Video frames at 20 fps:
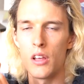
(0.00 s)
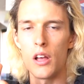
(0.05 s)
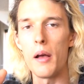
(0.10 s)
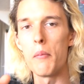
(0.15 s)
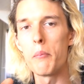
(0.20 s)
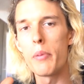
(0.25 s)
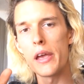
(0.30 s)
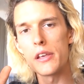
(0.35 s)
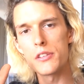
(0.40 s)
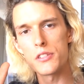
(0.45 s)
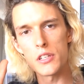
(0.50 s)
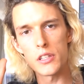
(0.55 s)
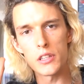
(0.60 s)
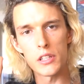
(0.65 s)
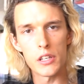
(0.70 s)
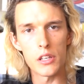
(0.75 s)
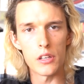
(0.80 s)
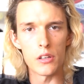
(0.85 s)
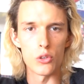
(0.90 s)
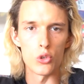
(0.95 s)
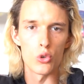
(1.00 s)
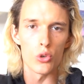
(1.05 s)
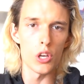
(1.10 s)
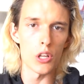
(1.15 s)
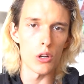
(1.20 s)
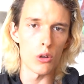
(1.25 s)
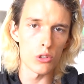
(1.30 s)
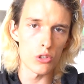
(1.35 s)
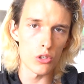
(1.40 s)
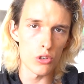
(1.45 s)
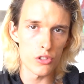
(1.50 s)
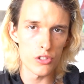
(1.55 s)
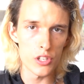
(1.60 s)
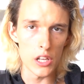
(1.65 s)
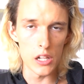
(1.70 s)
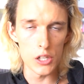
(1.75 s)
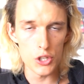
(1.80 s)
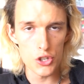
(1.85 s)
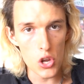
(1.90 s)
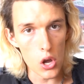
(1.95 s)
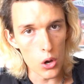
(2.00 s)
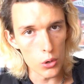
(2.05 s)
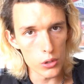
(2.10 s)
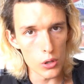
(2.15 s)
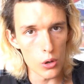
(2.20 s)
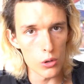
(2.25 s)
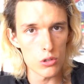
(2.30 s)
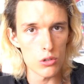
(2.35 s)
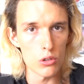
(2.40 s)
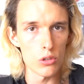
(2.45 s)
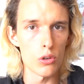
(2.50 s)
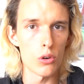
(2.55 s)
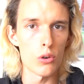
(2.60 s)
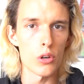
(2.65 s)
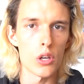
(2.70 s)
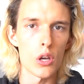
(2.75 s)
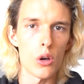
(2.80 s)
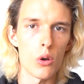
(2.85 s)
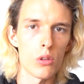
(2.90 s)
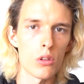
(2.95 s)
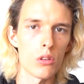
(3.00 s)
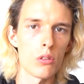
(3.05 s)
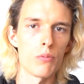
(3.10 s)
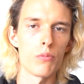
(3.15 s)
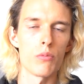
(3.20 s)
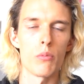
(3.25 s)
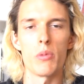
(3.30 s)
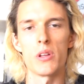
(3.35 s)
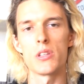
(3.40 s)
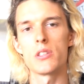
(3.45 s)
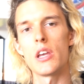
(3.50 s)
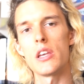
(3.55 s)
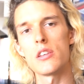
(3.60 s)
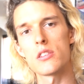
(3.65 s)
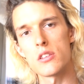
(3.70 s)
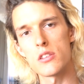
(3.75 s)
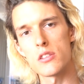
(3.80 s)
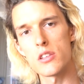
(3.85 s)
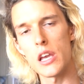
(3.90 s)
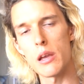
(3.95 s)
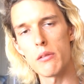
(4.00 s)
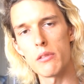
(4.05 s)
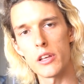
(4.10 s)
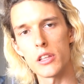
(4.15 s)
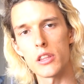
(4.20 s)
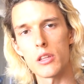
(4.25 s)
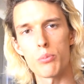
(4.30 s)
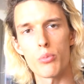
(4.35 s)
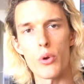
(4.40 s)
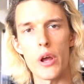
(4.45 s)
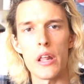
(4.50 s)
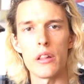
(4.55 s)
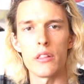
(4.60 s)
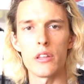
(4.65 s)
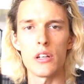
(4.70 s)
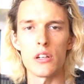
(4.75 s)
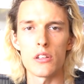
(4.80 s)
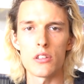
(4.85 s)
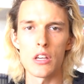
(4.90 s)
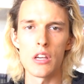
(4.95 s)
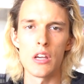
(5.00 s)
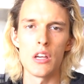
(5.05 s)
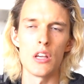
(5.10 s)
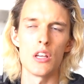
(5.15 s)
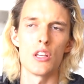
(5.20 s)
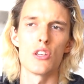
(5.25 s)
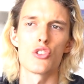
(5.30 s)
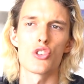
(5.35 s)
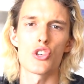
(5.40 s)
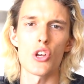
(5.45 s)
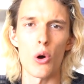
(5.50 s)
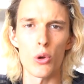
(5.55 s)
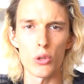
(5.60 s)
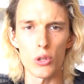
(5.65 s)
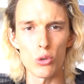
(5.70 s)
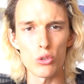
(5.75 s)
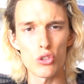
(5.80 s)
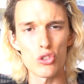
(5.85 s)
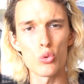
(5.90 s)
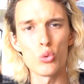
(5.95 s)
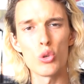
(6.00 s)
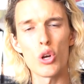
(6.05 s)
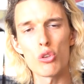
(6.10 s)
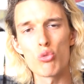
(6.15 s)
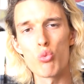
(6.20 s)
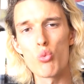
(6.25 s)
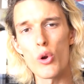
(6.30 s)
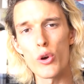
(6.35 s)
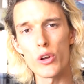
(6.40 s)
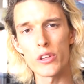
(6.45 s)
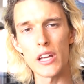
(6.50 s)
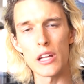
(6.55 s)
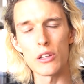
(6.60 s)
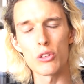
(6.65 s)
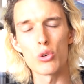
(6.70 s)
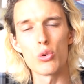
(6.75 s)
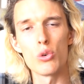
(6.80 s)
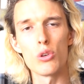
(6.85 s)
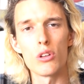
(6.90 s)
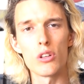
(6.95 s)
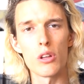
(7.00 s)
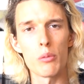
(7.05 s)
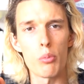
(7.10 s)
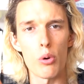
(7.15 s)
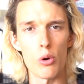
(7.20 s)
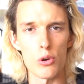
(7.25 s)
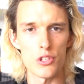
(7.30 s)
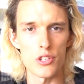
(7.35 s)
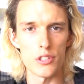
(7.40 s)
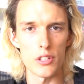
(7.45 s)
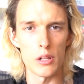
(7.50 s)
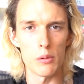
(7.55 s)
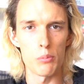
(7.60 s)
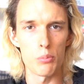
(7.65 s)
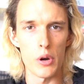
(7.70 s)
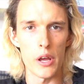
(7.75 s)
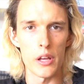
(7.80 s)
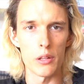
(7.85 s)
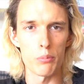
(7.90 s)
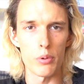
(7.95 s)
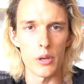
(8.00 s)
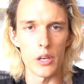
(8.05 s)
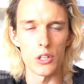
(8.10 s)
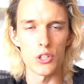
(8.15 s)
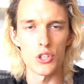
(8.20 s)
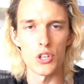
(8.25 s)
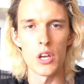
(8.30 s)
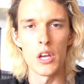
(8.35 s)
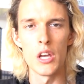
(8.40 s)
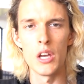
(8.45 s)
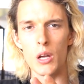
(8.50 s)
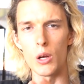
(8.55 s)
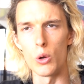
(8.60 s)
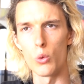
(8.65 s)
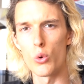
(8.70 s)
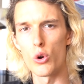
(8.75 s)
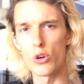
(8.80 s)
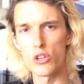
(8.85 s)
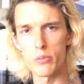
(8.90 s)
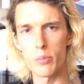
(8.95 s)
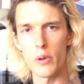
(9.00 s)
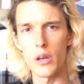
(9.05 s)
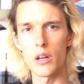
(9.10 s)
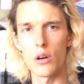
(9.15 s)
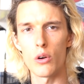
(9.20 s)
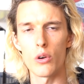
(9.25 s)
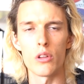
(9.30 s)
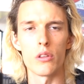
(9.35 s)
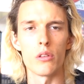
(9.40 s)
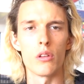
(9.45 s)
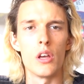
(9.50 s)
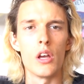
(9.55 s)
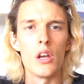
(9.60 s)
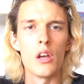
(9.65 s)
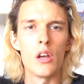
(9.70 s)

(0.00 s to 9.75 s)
and basically you can also sell shoutouts on your account, but that's the same like the brand deals. Shoutouts do not work that good on a personal brand page. It works better in